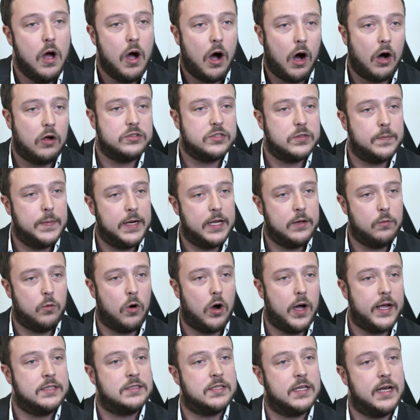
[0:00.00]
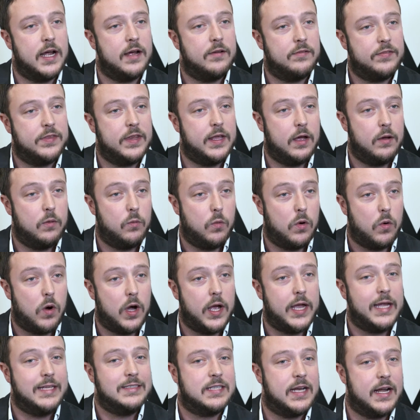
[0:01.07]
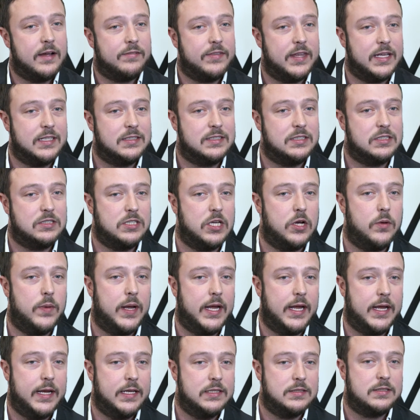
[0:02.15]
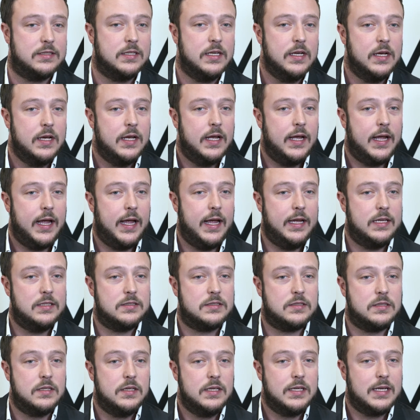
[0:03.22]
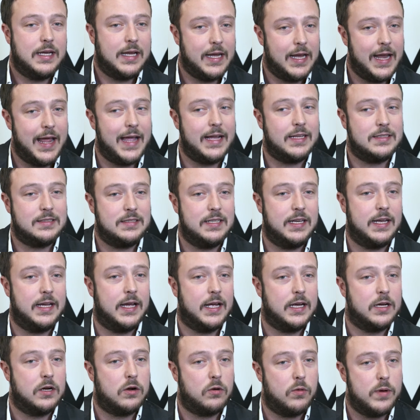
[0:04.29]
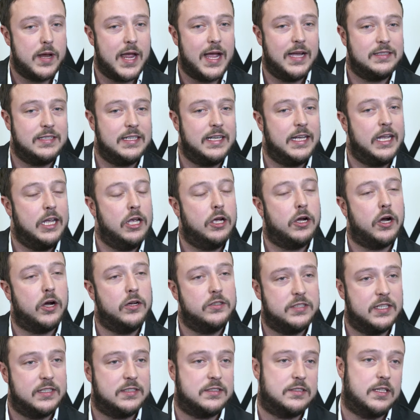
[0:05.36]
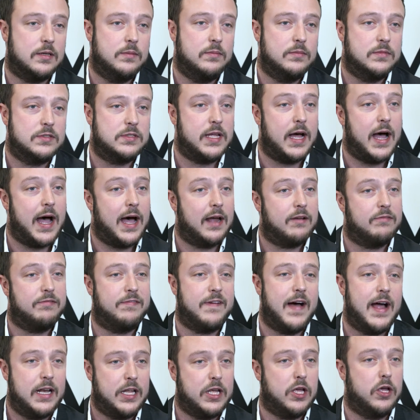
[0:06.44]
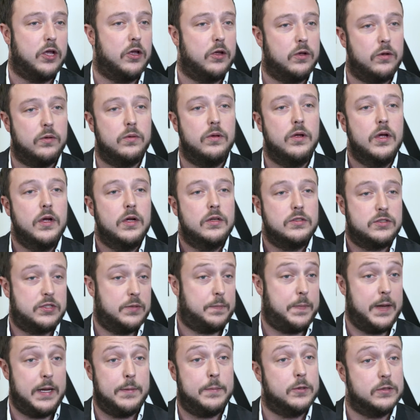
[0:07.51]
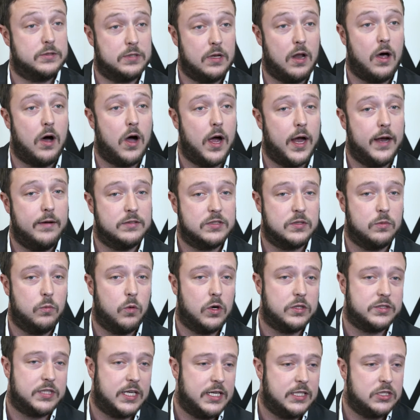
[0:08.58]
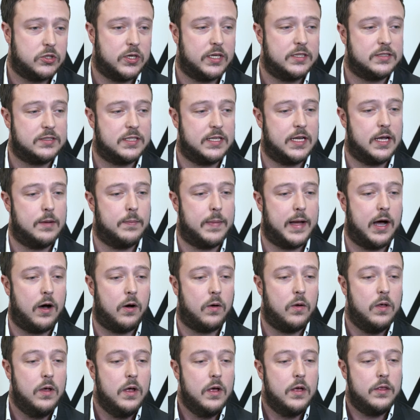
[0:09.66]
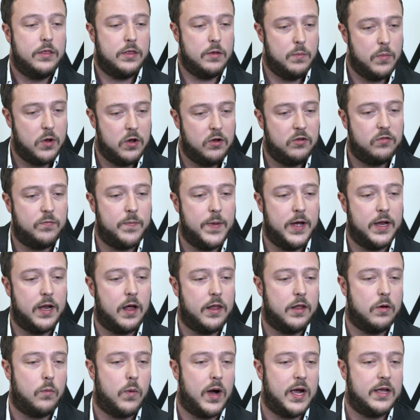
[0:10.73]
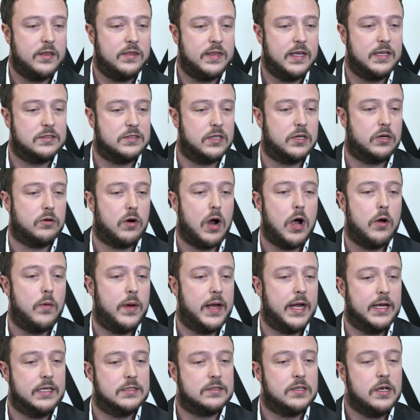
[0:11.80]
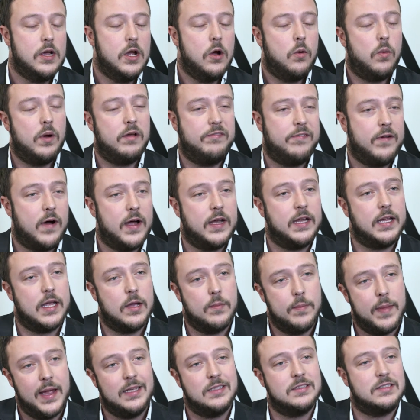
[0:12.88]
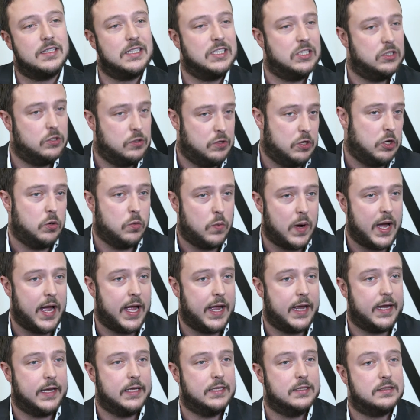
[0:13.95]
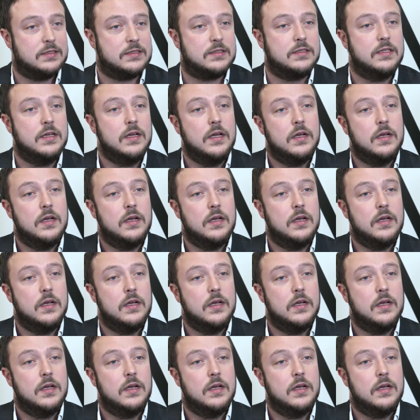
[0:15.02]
Ultimately, what Internet of Things is doing is connecting and creating ecosystems that add value to people's lives. And what's interesting about the movement and the way things are growing is we're finding amazing new ways